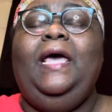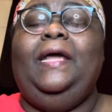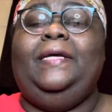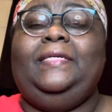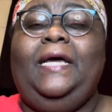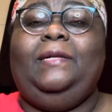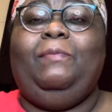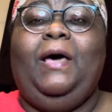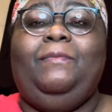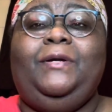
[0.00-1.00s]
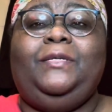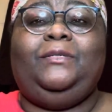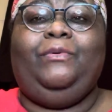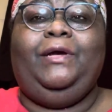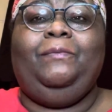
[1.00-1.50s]
And is at the bottom of the
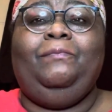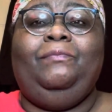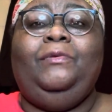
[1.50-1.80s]
screen.